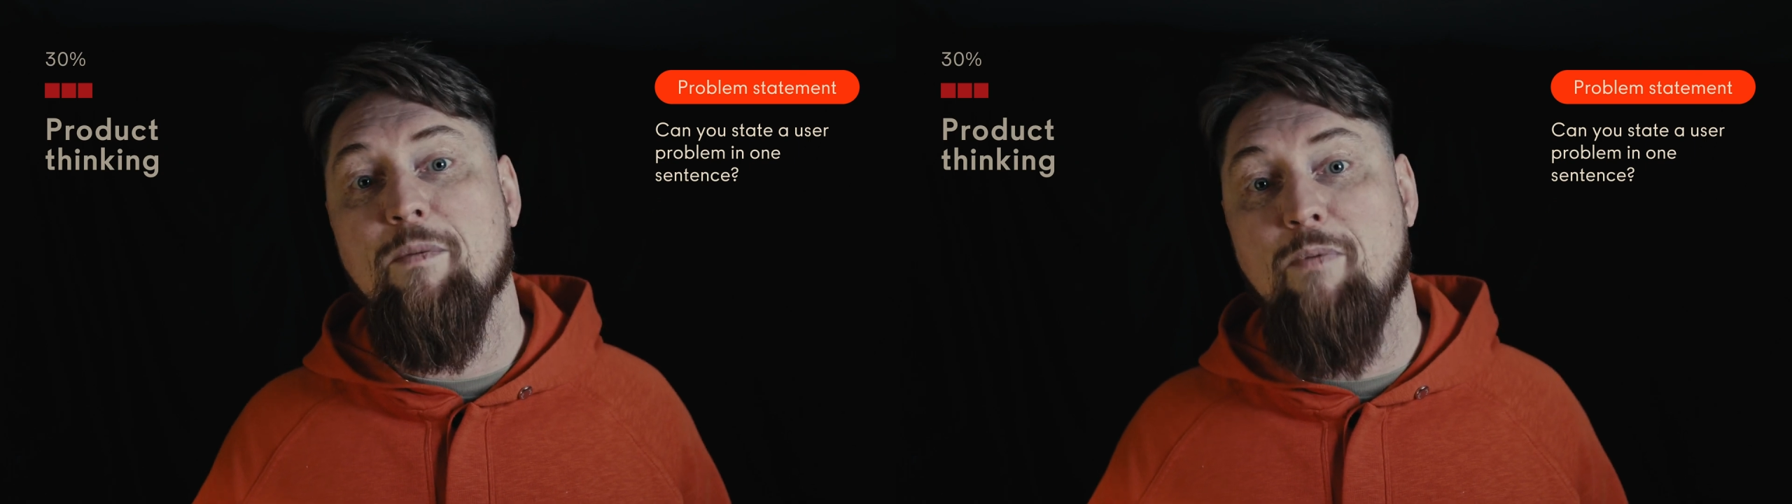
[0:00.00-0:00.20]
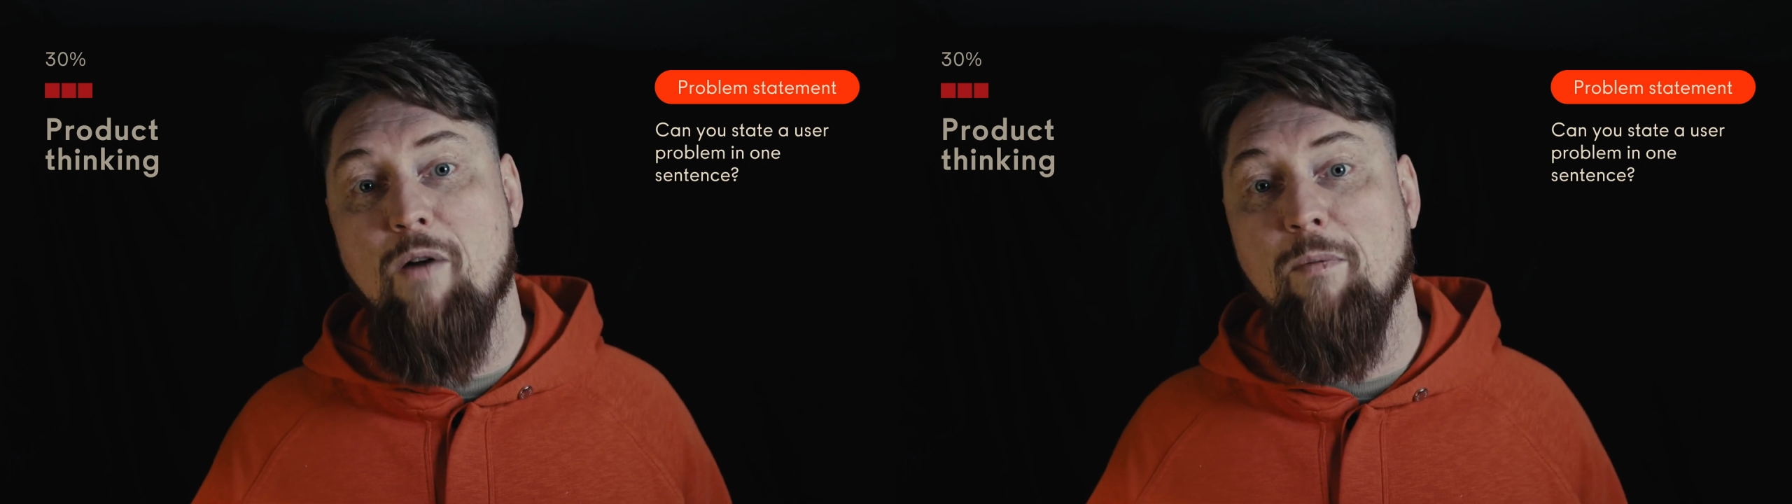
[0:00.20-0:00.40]

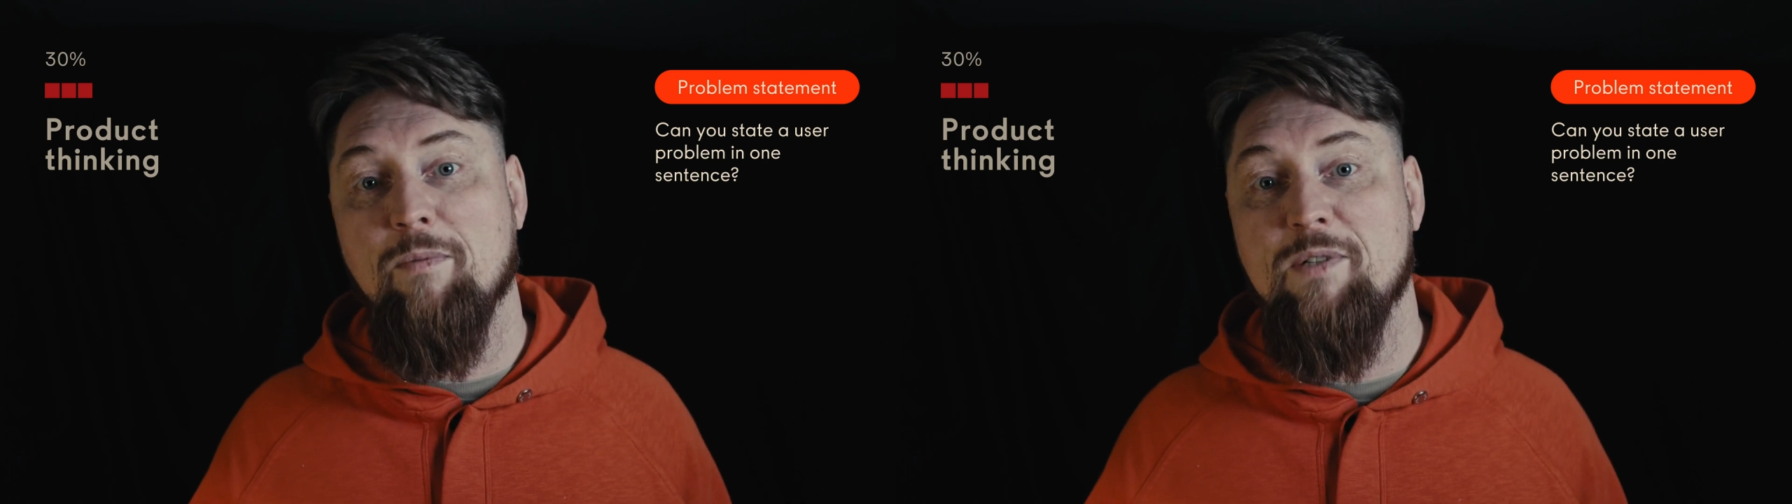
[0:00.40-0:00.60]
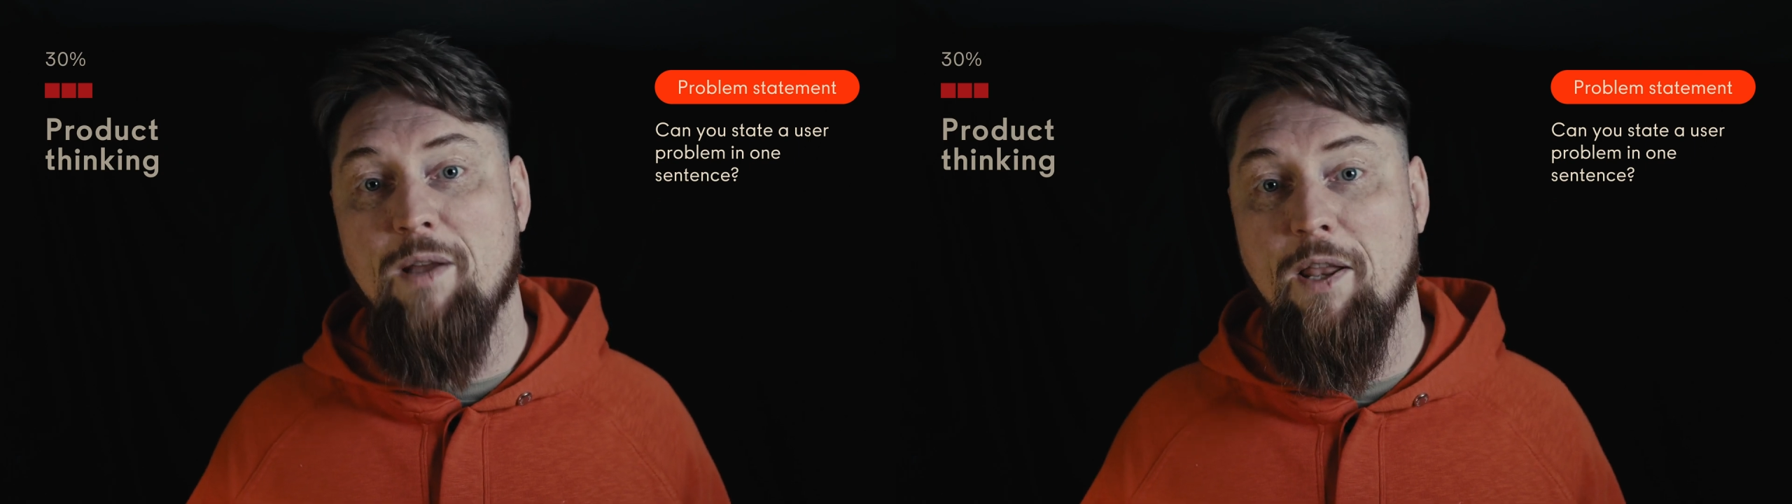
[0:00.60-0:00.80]

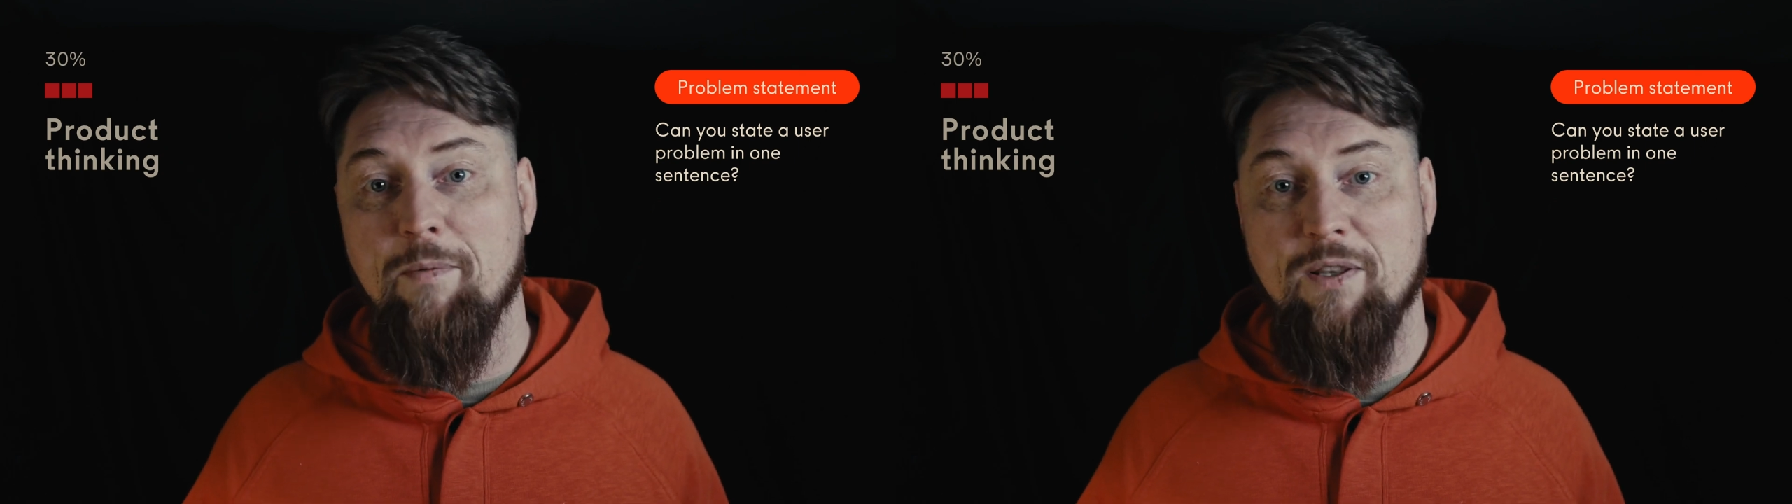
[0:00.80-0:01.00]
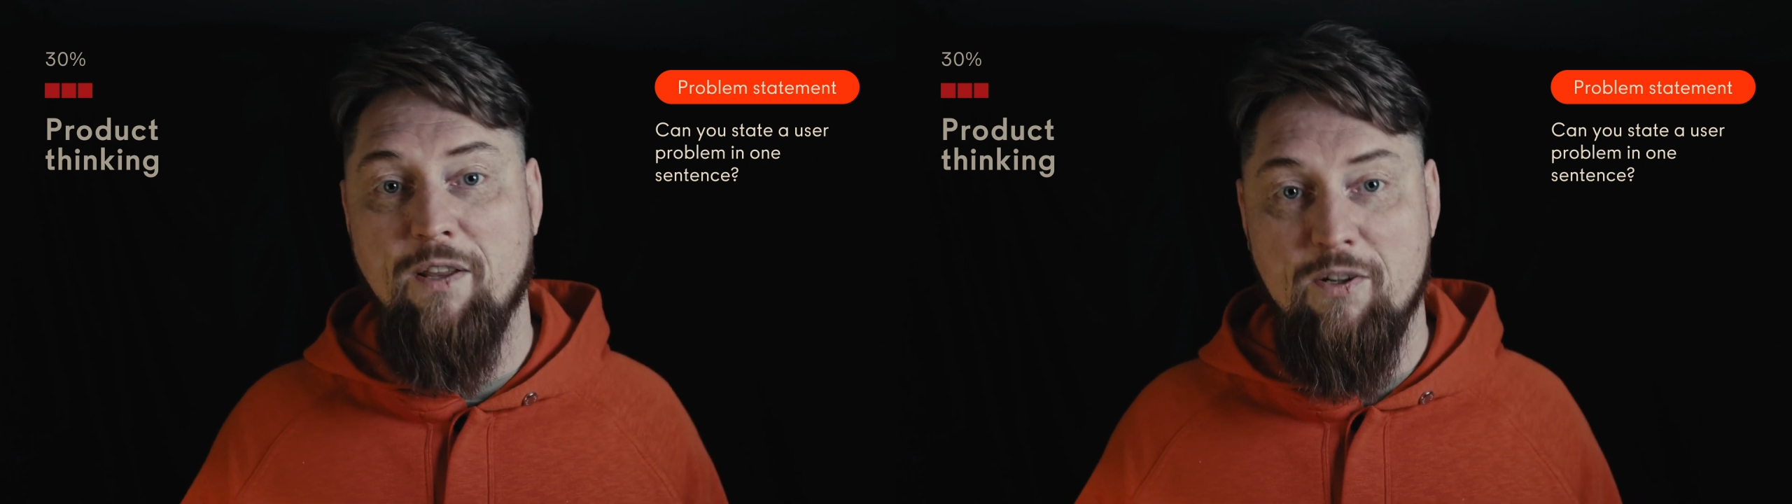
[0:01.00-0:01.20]
problem
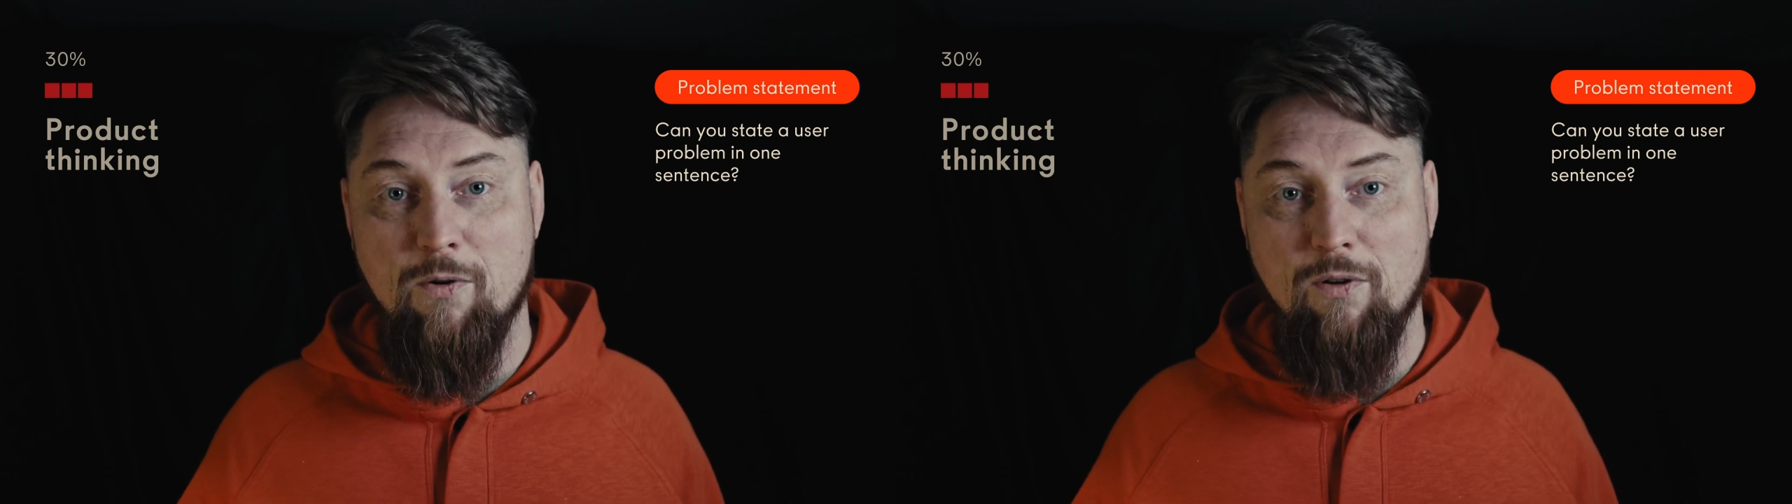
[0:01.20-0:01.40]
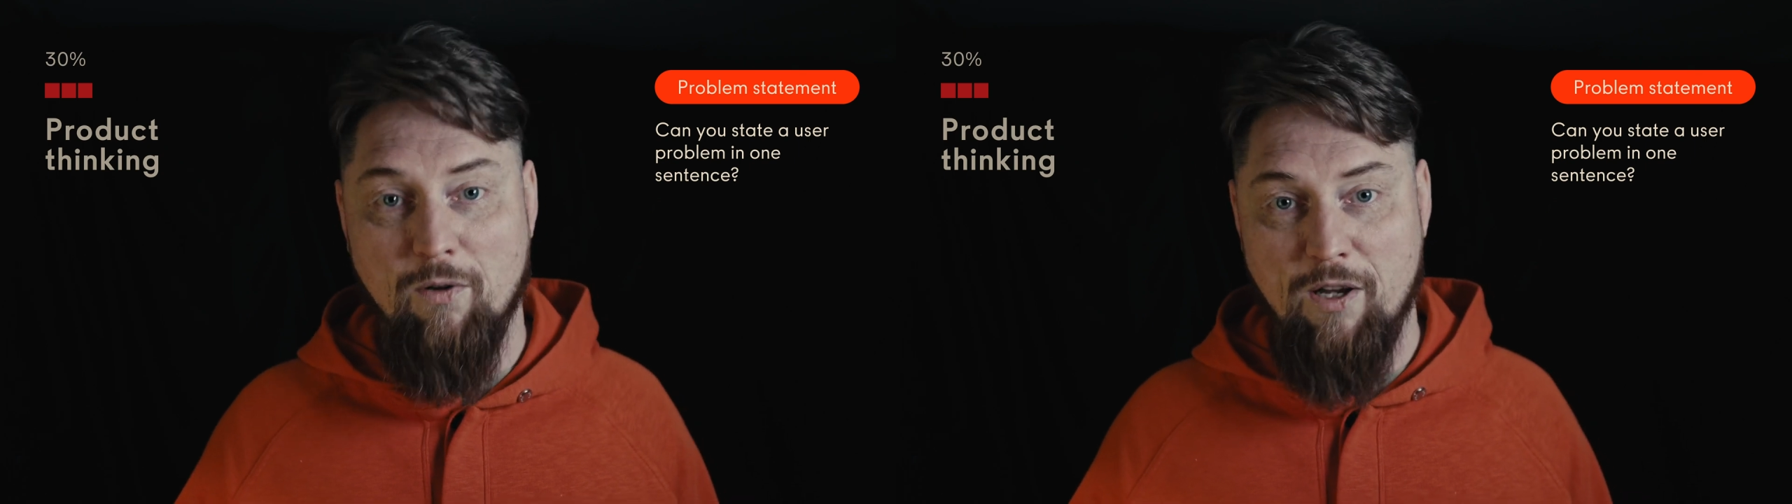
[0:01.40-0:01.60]
statement that
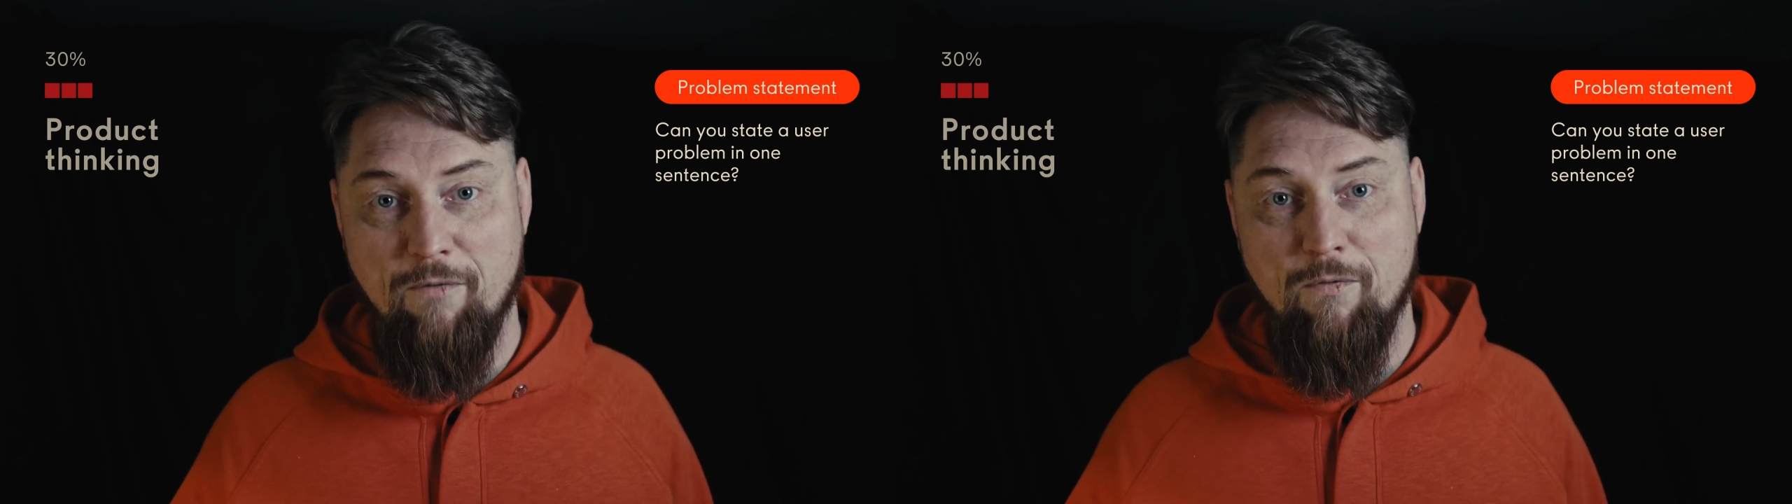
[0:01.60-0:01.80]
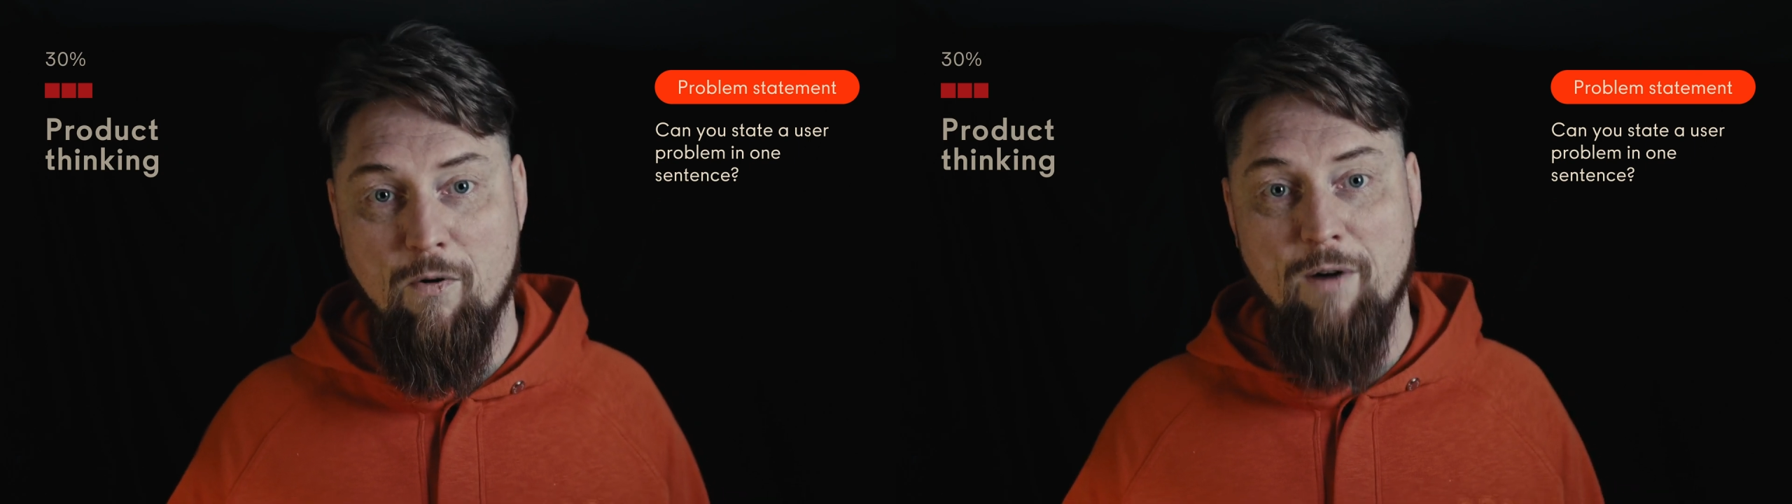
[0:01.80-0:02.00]
you're looking
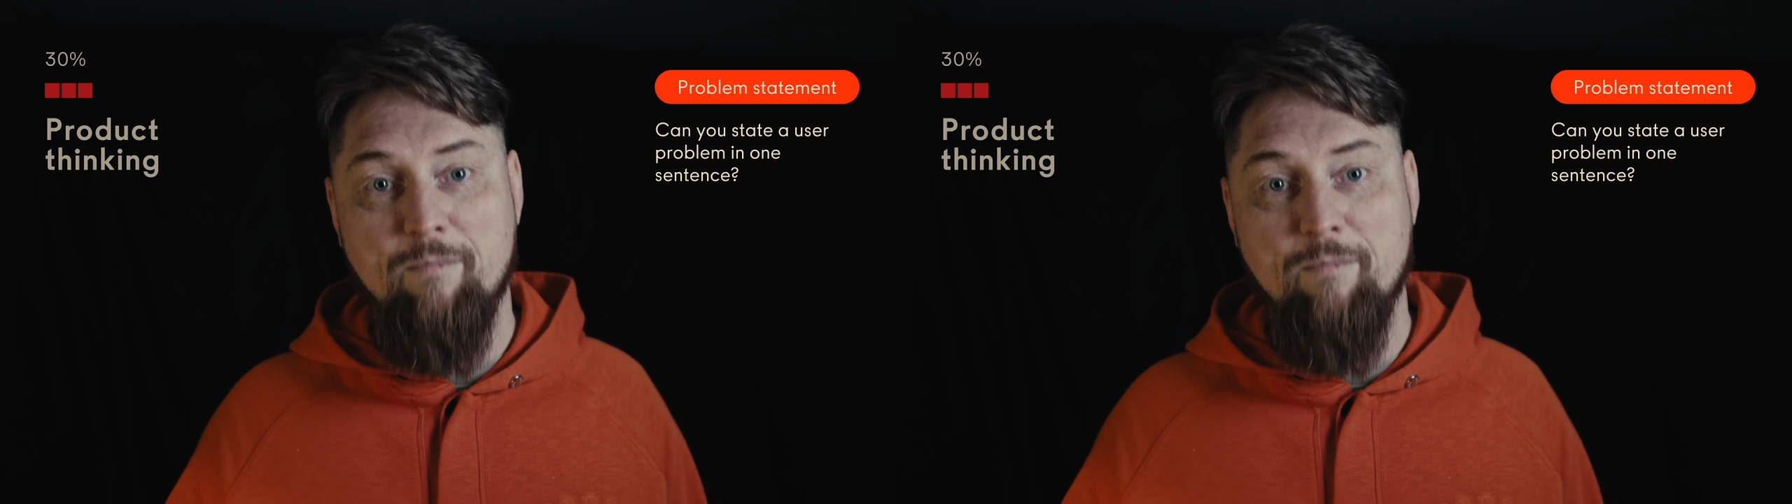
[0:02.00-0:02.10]
for.